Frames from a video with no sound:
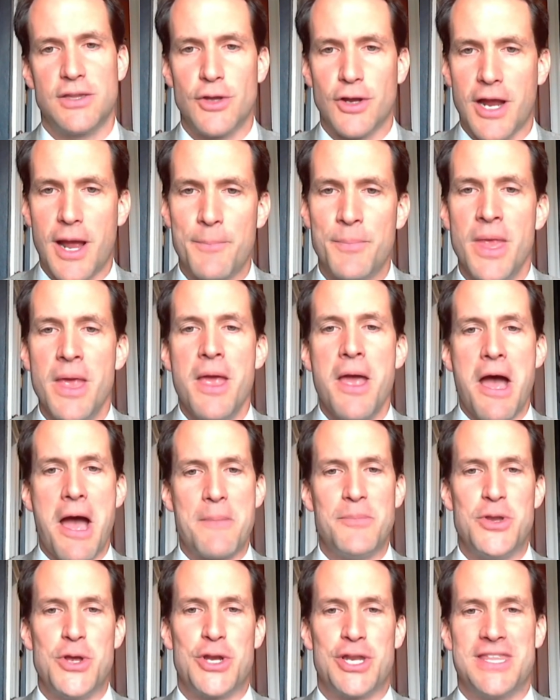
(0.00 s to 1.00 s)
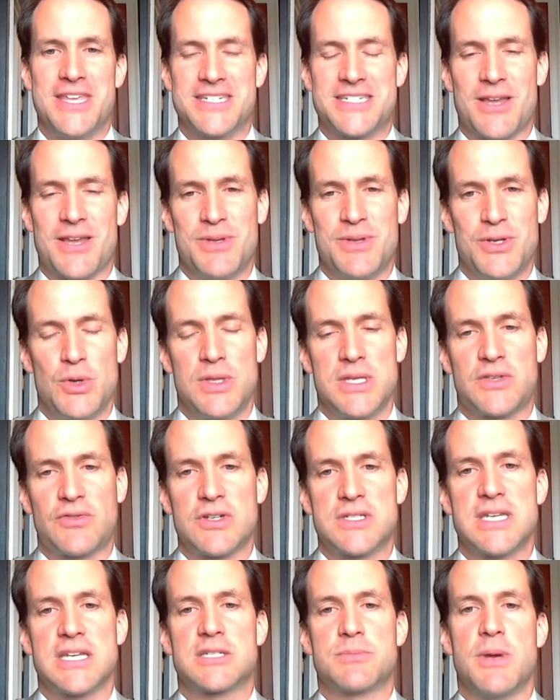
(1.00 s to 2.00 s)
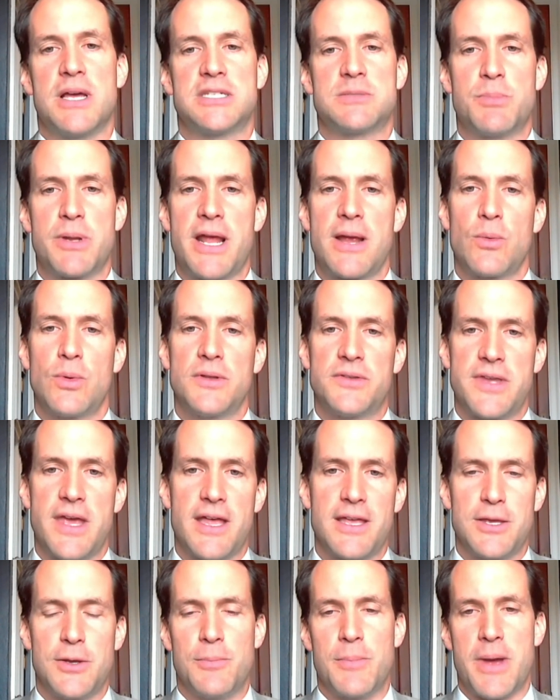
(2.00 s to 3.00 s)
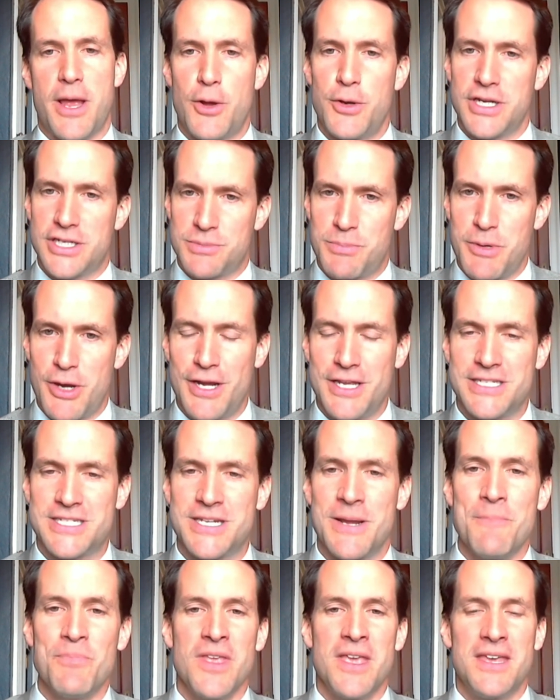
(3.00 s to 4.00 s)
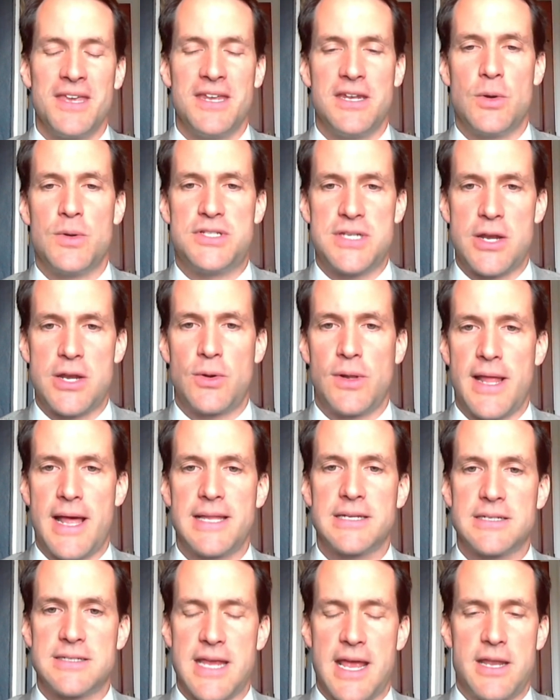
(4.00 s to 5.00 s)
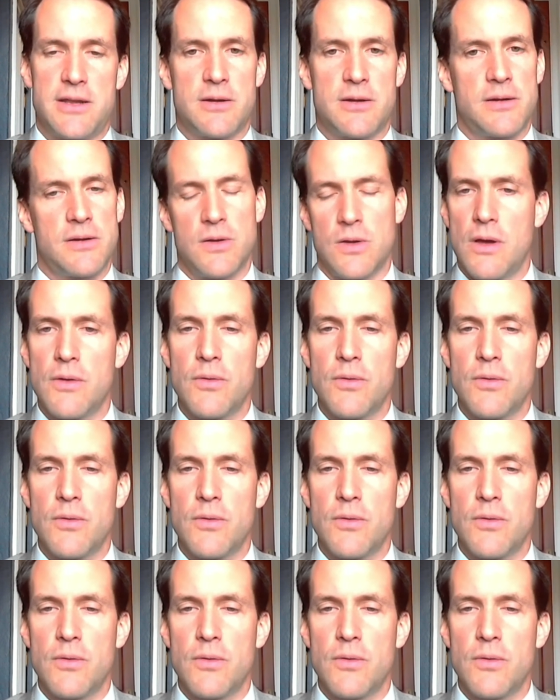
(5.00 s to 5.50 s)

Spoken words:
And look, I'm new to this. I've been doing this for 6 months, but I will tell you my own experience. With General Alexander,